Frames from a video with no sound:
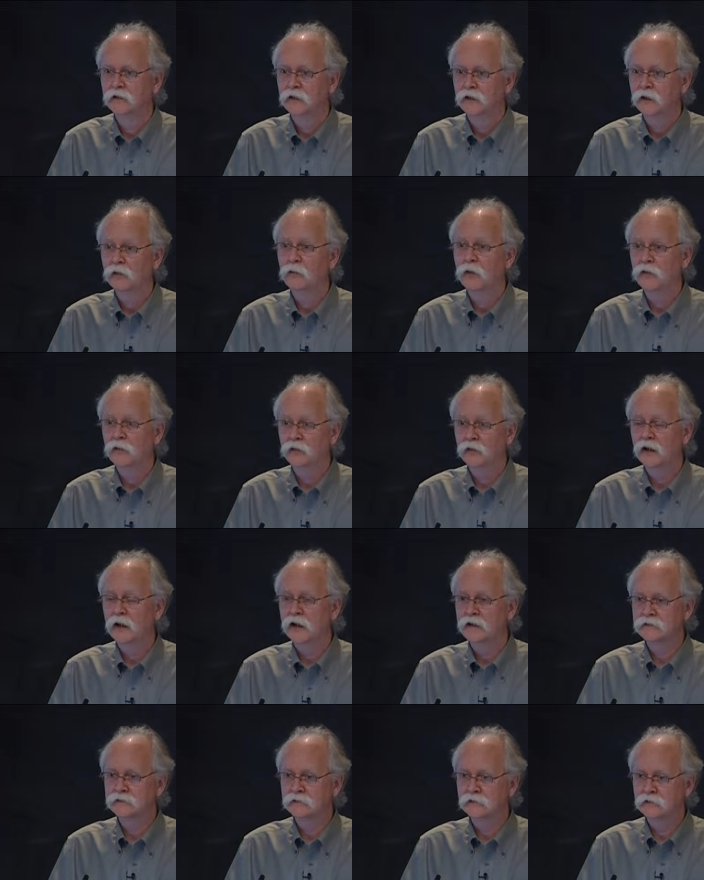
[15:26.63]
whether it
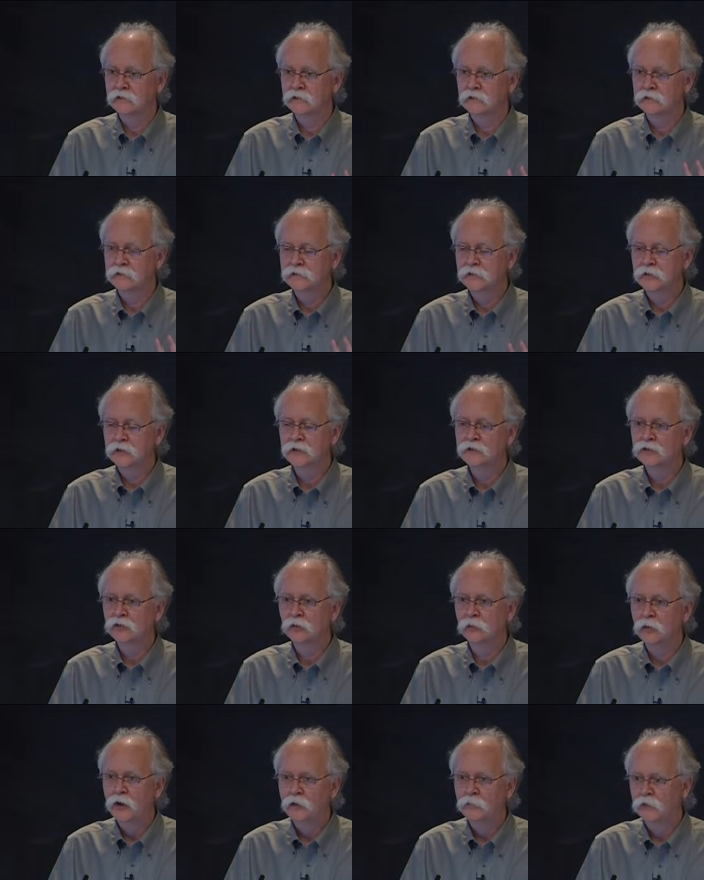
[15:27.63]
has the statistical
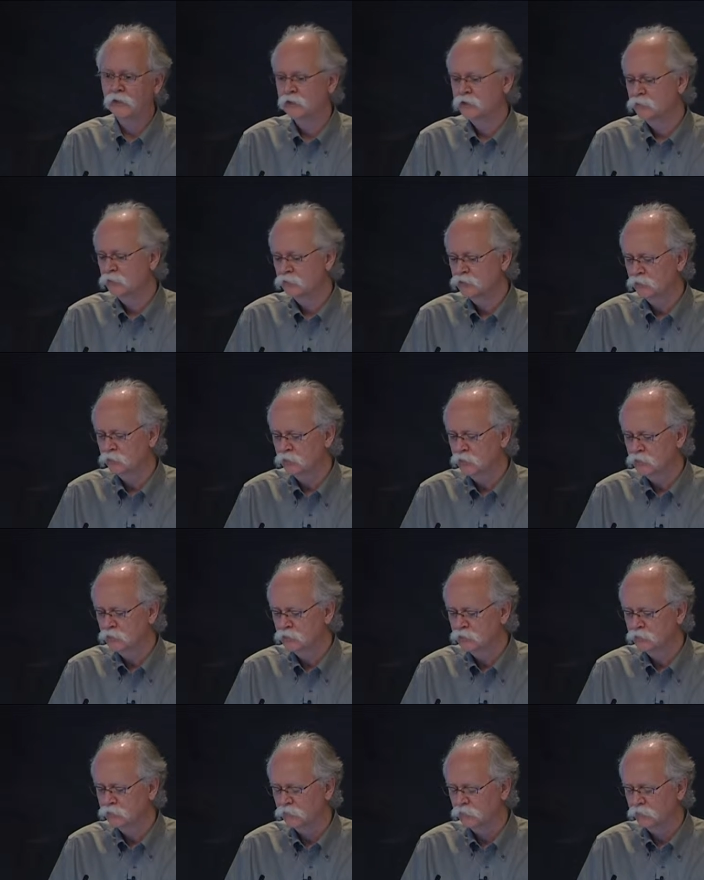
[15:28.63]
properties which will be
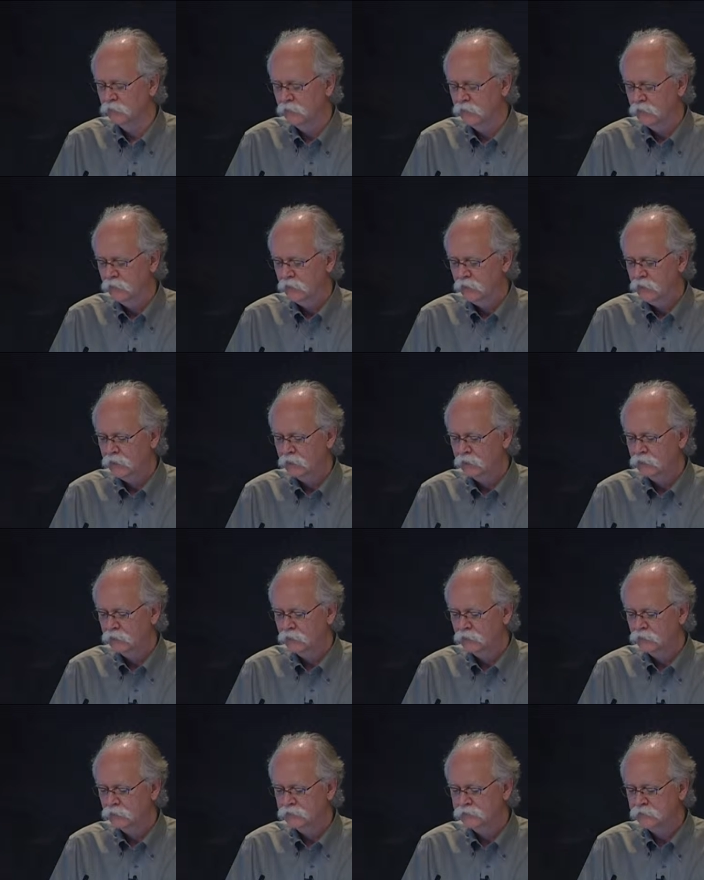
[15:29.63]
useful in a
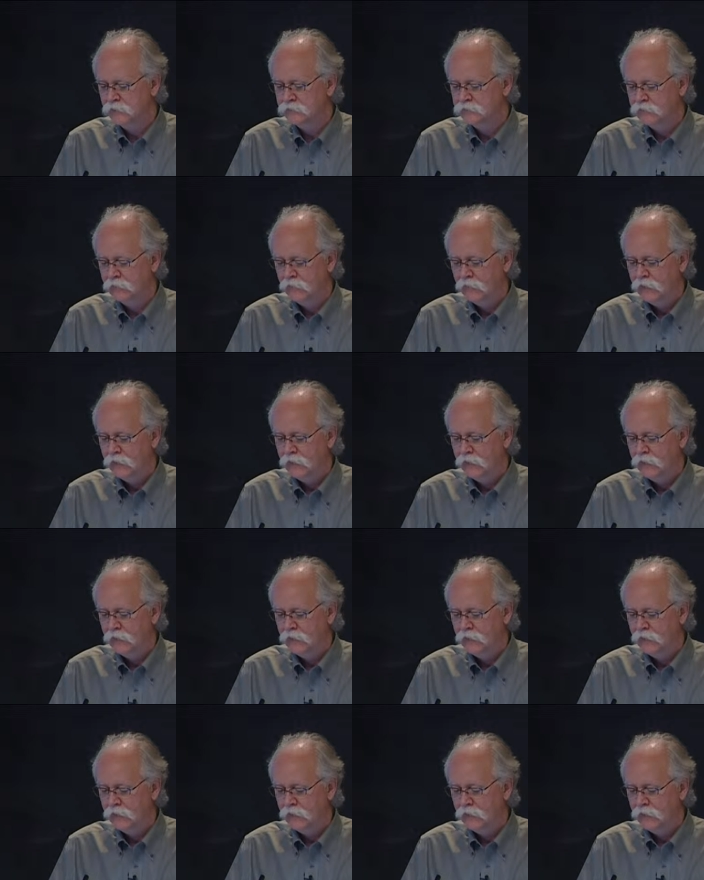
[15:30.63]
clinical sense,